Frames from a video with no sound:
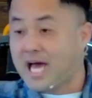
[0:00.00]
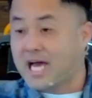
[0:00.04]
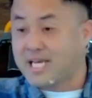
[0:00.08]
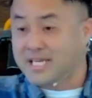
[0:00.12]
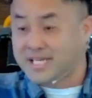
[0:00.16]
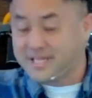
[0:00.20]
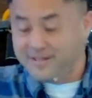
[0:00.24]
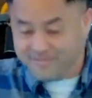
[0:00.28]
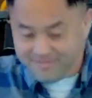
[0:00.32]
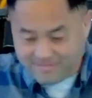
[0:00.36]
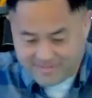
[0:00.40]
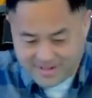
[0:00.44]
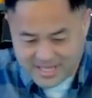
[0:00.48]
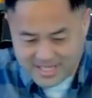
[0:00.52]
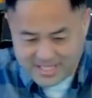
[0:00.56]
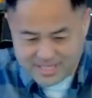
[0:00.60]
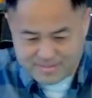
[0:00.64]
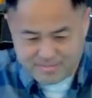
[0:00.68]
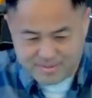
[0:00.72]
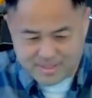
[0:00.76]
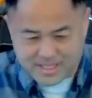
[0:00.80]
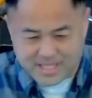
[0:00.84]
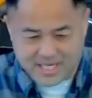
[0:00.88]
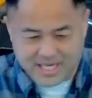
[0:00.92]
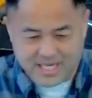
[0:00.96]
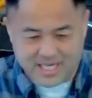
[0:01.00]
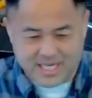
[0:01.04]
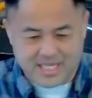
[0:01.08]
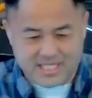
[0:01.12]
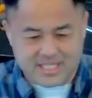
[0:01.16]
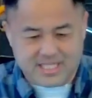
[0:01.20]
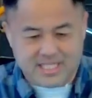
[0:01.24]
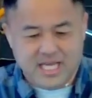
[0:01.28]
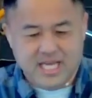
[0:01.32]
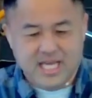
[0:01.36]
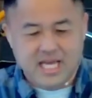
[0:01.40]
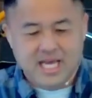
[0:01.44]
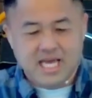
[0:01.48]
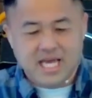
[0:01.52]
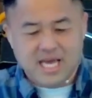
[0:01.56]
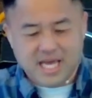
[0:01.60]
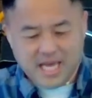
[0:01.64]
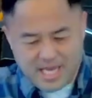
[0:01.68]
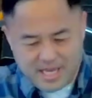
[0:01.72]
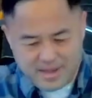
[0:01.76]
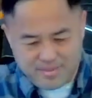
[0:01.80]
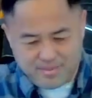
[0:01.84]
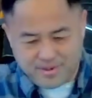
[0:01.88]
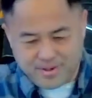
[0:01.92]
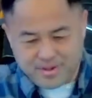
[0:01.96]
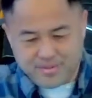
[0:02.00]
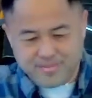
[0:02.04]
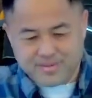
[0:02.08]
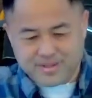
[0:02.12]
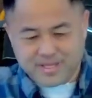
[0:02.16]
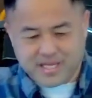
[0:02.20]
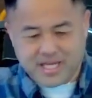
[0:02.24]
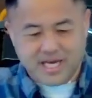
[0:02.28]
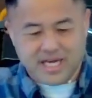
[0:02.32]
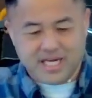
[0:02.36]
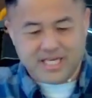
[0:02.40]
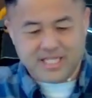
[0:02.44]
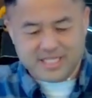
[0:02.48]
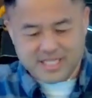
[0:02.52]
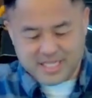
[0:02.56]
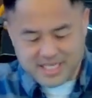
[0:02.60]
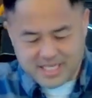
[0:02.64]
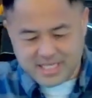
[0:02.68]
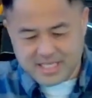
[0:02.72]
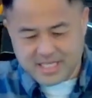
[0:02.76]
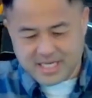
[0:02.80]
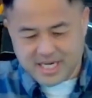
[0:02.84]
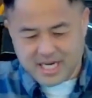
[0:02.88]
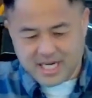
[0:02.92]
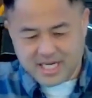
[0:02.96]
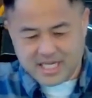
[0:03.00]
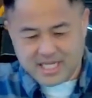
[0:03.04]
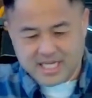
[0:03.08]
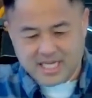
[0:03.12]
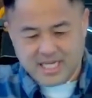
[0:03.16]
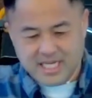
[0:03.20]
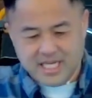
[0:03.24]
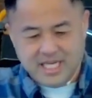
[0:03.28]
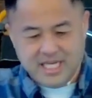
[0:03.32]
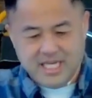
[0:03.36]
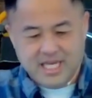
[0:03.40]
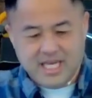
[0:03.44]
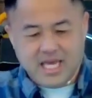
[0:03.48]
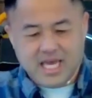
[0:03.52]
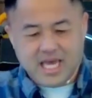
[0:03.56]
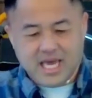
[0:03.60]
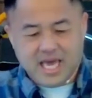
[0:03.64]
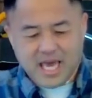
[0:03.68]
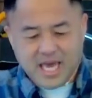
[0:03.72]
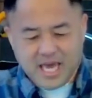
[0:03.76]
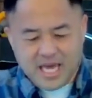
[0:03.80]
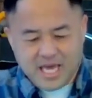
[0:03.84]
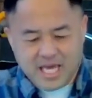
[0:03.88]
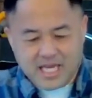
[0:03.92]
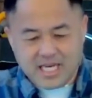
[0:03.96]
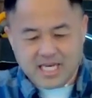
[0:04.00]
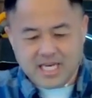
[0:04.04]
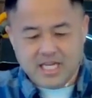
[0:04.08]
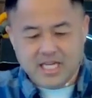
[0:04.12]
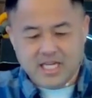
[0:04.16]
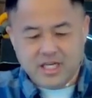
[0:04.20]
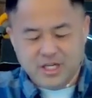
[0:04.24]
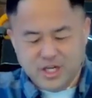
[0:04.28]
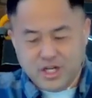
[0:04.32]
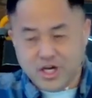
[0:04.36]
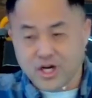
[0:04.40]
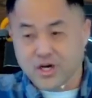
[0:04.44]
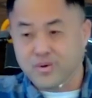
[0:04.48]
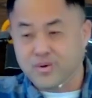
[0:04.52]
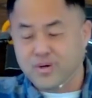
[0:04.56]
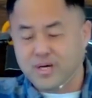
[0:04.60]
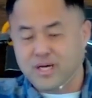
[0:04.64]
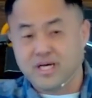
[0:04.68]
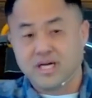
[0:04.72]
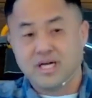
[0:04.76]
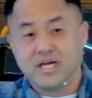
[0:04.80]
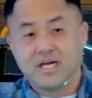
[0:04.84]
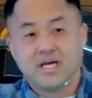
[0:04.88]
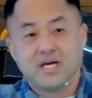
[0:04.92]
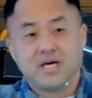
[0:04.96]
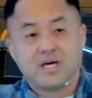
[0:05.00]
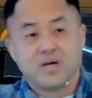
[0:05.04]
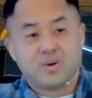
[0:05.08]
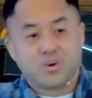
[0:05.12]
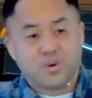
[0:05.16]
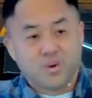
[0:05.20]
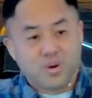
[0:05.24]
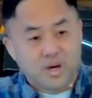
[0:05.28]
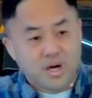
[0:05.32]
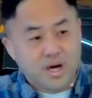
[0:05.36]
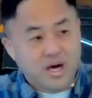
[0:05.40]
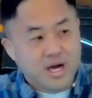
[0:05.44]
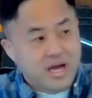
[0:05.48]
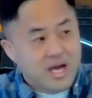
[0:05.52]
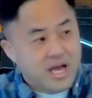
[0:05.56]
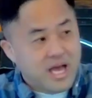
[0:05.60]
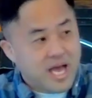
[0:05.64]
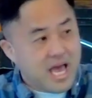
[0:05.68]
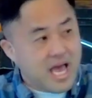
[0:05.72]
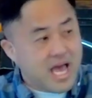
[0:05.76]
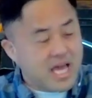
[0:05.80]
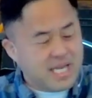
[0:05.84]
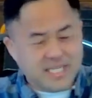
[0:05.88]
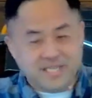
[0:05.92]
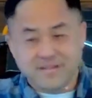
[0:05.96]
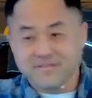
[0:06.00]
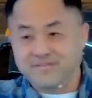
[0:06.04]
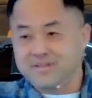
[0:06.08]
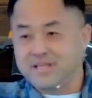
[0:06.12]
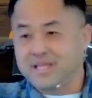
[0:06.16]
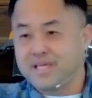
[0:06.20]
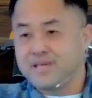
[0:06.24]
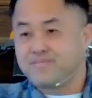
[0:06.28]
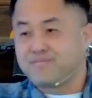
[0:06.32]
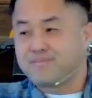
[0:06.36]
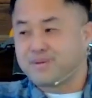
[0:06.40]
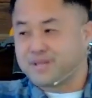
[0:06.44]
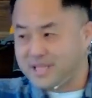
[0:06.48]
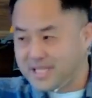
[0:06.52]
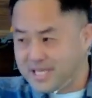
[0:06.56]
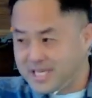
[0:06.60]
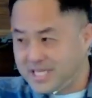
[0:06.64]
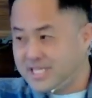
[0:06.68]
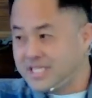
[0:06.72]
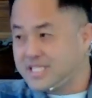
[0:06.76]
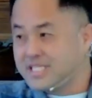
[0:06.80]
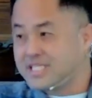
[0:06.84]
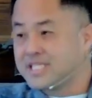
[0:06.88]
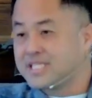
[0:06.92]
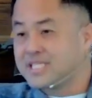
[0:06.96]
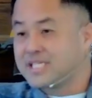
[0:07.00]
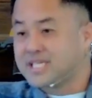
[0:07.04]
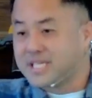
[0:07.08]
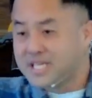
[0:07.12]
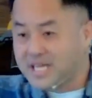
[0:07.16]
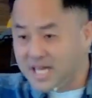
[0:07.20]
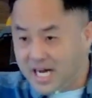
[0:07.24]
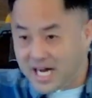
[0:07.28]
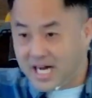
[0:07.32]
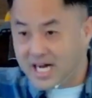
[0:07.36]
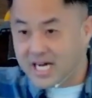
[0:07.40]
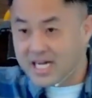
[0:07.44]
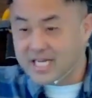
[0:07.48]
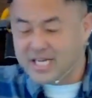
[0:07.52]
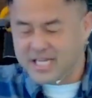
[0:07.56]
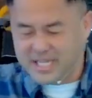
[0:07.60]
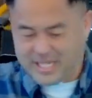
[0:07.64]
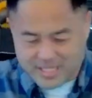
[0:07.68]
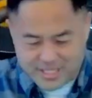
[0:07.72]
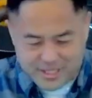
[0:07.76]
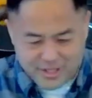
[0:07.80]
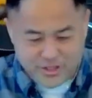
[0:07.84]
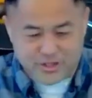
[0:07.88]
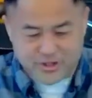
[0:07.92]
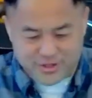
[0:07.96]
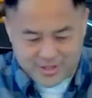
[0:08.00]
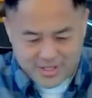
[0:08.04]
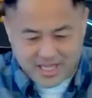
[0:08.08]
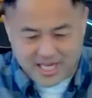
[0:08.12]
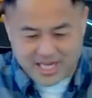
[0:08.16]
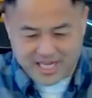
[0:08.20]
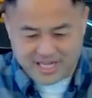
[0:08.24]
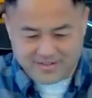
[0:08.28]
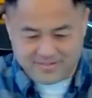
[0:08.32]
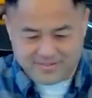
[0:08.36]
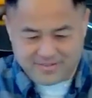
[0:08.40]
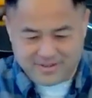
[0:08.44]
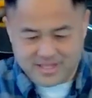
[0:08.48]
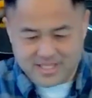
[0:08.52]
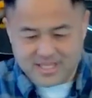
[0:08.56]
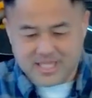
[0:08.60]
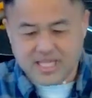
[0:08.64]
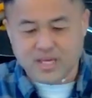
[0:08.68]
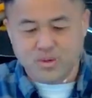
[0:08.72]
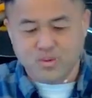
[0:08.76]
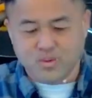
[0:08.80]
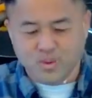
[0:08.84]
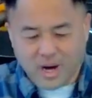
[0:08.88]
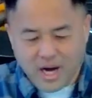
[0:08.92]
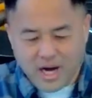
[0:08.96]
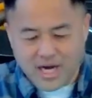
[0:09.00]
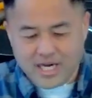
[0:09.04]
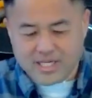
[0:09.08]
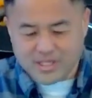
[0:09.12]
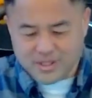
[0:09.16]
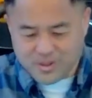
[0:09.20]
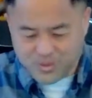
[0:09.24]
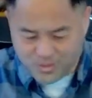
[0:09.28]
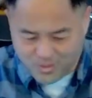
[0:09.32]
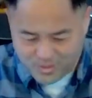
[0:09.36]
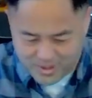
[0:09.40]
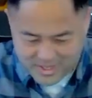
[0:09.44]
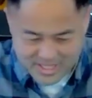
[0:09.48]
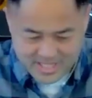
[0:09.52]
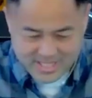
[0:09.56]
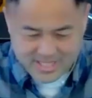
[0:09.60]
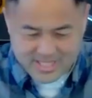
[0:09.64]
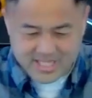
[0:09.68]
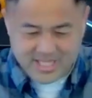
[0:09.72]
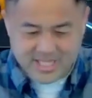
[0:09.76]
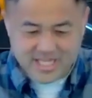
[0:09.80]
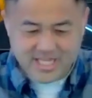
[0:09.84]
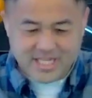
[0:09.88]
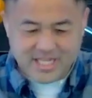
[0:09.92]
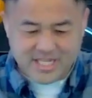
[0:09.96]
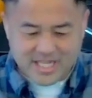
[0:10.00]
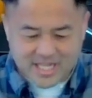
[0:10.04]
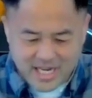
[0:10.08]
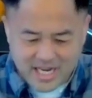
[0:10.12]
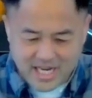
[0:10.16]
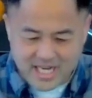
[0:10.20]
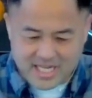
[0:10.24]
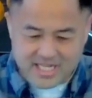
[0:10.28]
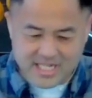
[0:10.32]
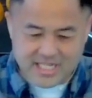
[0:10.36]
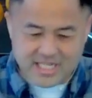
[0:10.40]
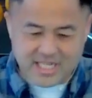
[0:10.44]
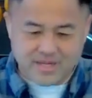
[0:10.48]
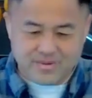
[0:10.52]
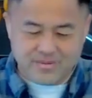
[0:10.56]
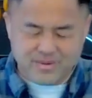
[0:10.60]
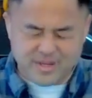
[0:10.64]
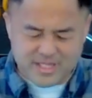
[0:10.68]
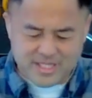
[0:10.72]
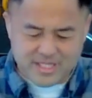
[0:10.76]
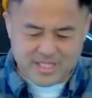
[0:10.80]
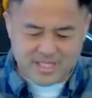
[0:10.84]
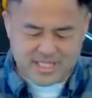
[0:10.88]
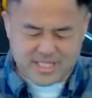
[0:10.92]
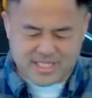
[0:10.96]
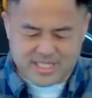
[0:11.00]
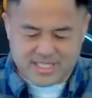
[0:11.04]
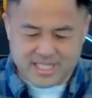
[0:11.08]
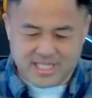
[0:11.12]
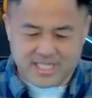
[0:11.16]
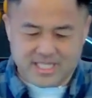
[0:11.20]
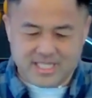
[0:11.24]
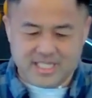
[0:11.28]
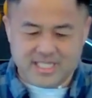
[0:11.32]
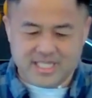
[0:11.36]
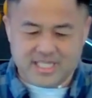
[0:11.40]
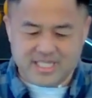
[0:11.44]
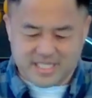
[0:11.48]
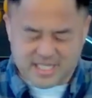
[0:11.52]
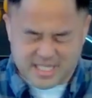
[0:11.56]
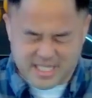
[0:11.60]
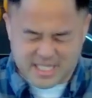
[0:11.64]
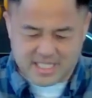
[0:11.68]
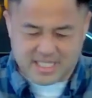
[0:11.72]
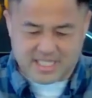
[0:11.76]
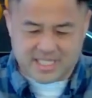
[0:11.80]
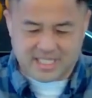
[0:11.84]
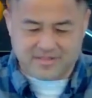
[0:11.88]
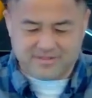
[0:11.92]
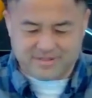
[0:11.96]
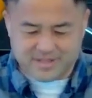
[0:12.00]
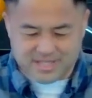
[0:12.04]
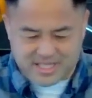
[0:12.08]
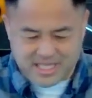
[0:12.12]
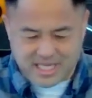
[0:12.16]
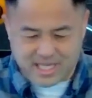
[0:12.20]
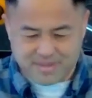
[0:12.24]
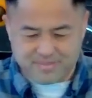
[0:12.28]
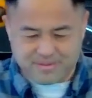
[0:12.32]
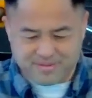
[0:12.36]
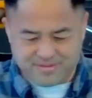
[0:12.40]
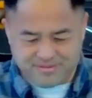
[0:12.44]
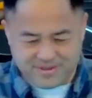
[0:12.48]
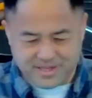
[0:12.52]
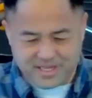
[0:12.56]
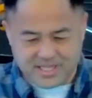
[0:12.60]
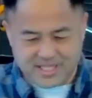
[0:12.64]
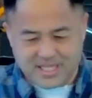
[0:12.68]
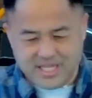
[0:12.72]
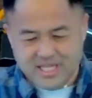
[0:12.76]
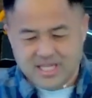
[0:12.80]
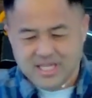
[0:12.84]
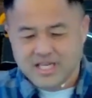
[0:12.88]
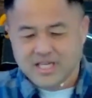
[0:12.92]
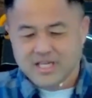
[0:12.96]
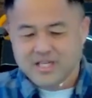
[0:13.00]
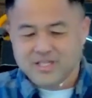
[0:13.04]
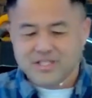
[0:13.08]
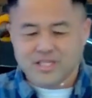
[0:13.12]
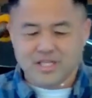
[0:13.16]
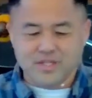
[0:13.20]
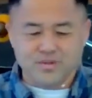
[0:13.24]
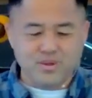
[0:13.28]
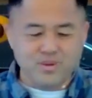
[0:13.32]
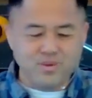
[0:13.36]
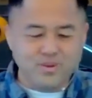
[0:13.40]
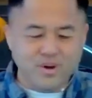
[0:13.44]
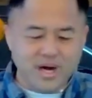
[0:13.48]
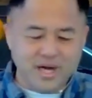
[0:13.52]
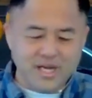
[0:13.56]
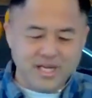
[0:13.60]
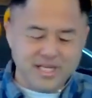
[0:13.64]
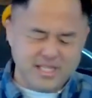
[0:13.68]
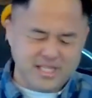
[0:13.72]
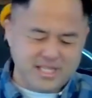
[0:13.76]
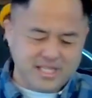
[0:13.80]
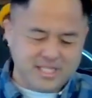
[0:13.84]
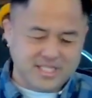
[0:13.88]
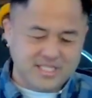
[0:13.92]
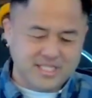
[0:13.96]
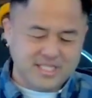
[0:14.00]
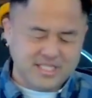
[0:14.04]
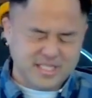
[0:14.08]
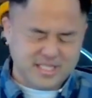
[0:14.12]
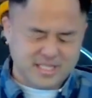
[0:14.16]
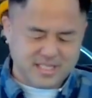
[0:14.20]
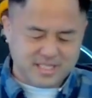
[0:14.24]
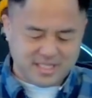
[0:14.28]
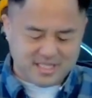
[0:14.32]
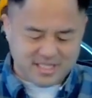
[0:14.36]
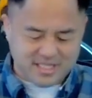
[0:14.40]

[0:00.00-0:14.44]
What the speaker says: active faith, because Abel, because Enoch and Noah actively pleased God in their life. They walked with God. And I want you to see the distinction of this type of faith. So as we walk in this,